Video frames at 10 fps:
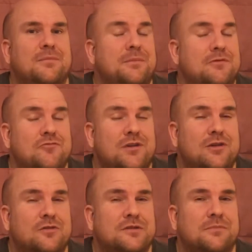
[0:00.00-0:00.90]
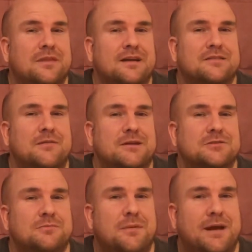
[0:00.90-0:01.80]
it'd be really awesome. Thanks so much.
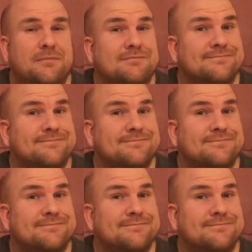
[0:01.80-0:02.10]
Bye bye.